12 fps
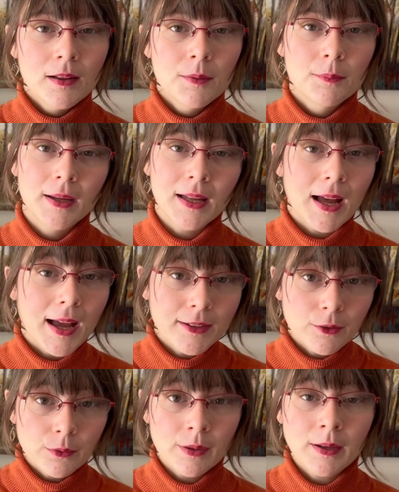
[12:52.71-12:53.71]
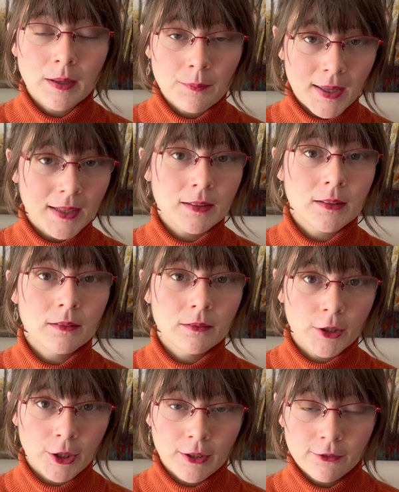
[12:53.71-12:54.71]
But I don't recommend
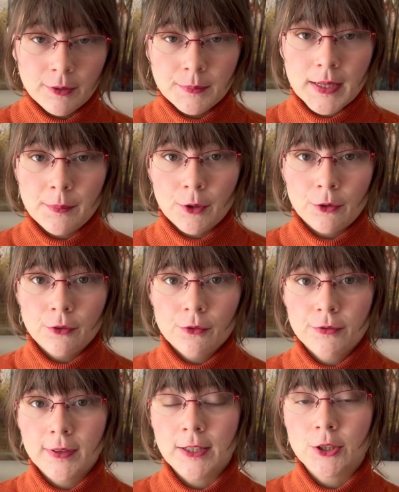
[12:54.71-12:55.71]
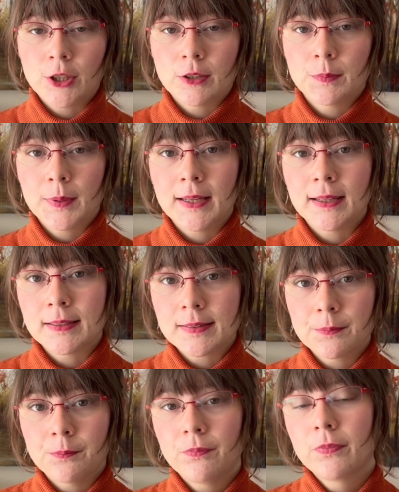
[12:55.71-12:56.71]
learning from demo features
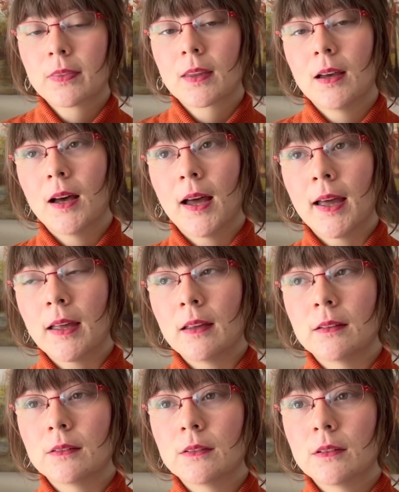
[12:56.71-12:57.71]
because I